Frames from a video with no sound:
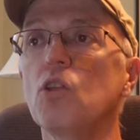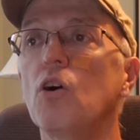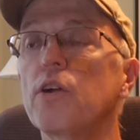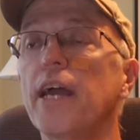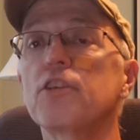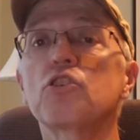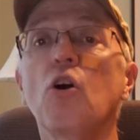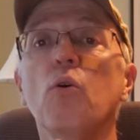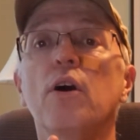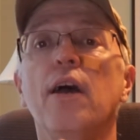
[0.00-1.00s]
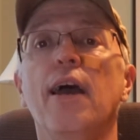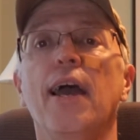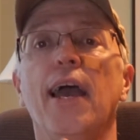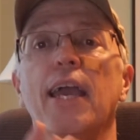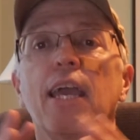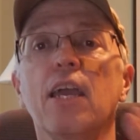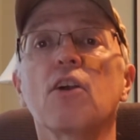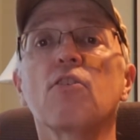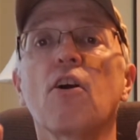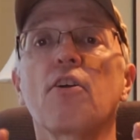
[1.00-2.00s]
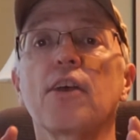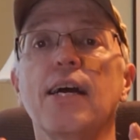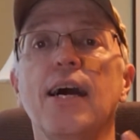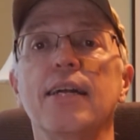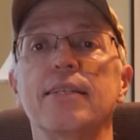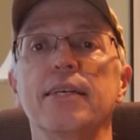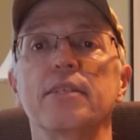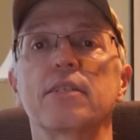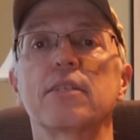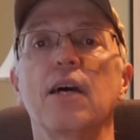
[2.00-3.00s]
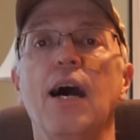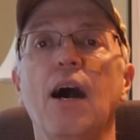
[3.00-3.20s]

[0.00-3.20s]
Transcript: Okay, so here are the contents.